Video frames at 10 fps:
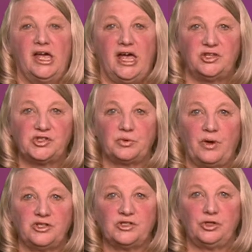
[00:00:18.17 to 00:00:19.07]
As the
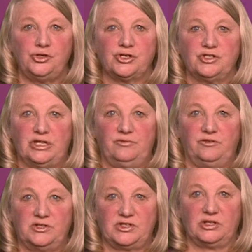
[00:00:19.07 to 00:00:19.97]
Resolution Team
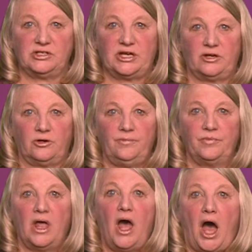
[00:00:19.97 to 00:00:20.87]
Facilitator,
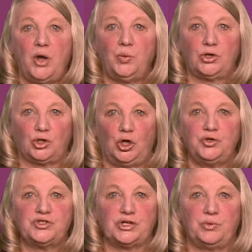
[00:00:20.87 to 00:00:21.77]
I work
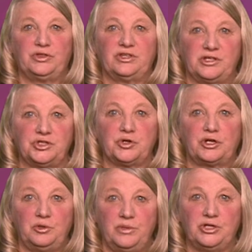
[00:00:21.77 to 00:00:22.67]
closely with the
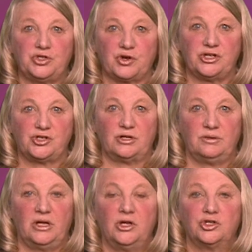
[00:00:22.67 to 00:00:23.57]
district administration
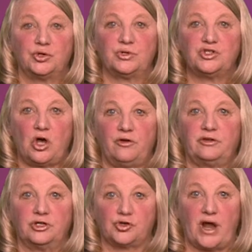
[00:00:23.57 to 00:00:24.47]
to resolve
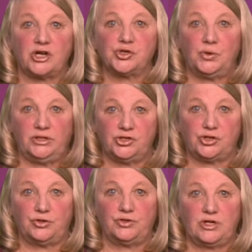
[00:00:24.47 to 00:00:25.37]
contractual
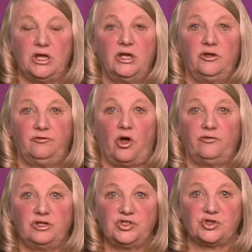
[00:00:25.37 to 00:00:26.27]
issues
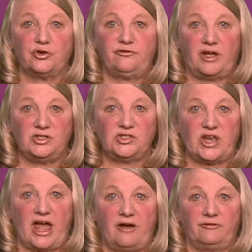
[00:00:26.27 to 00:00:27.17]
involving certified
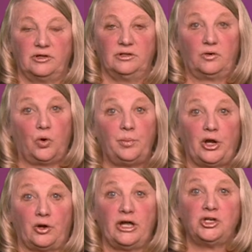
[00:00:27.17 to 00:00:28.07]
staff or
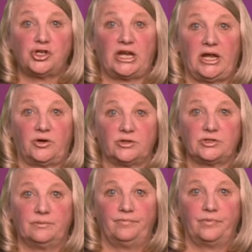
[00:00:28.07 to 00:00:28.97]
paraeducators.